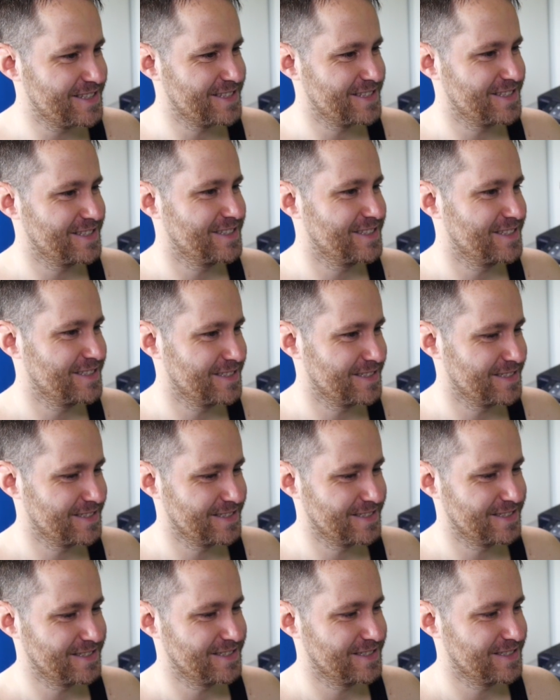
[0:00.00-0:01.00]

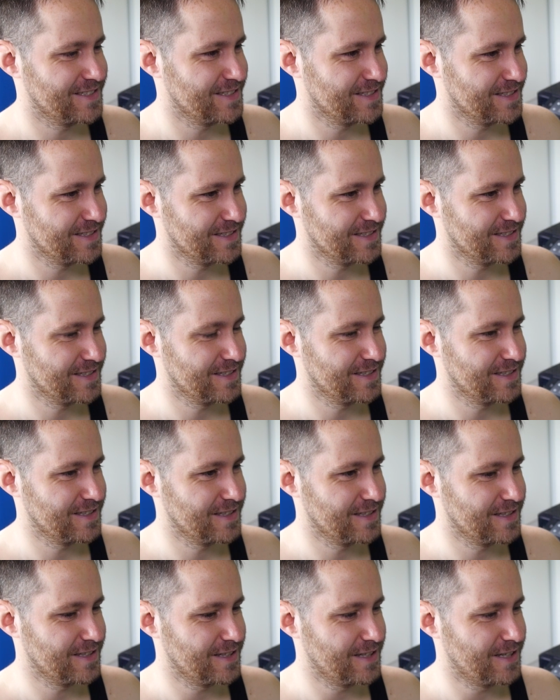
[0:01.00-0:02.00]

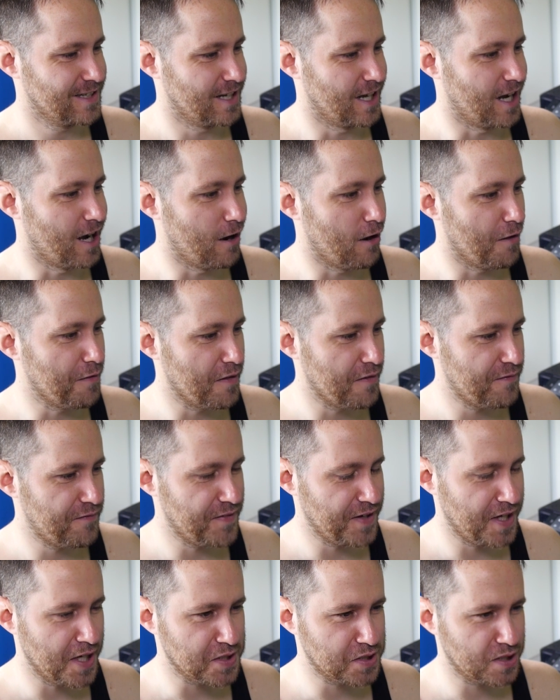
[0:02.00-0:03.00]
Ah, oh,
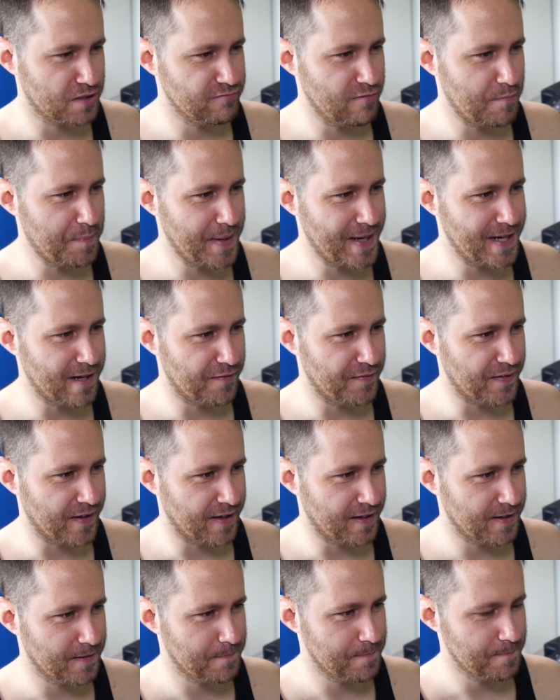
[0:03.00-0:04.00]
the video's on repeat, I
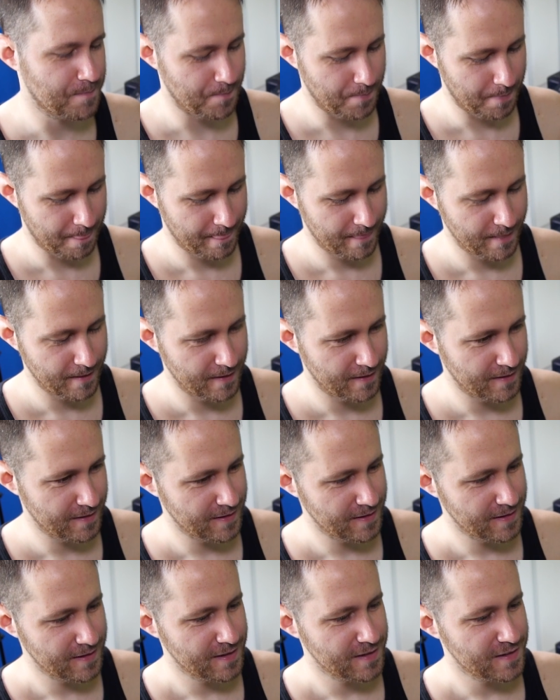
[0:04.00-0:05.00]
think.
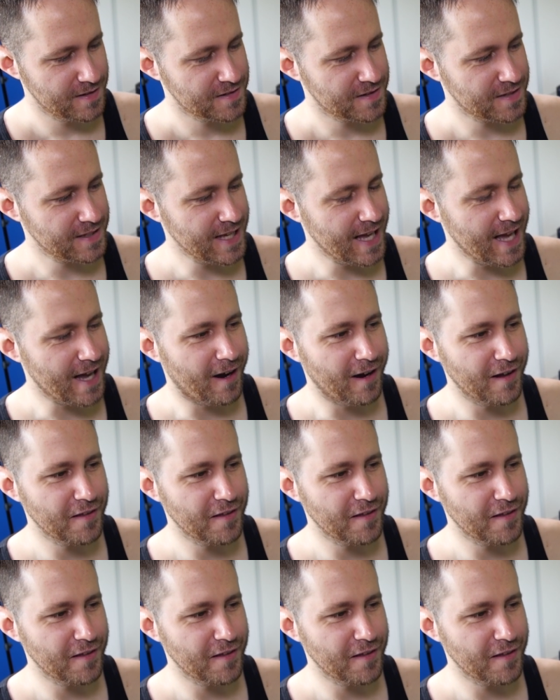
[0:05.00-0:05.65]
So yeah,